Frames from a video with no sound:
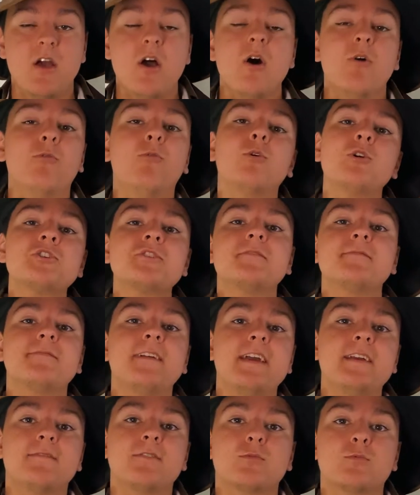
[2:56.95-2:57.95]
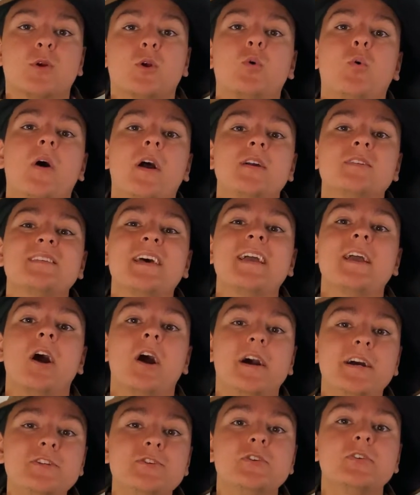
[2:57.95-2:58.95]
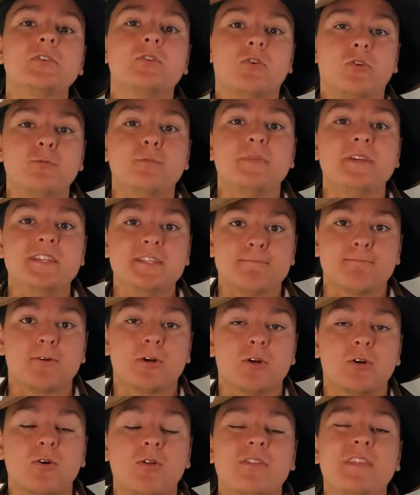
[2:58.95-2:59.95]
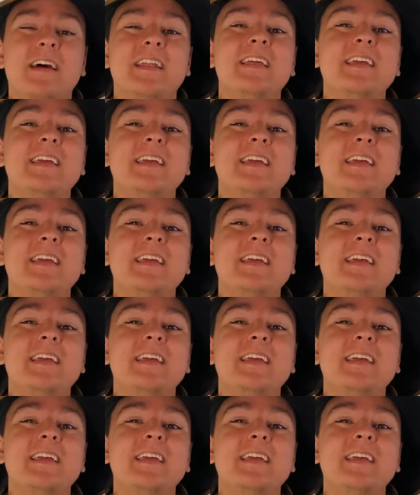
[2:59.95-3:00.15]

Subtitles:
Fortune Favor requires 100 gold piece pearl that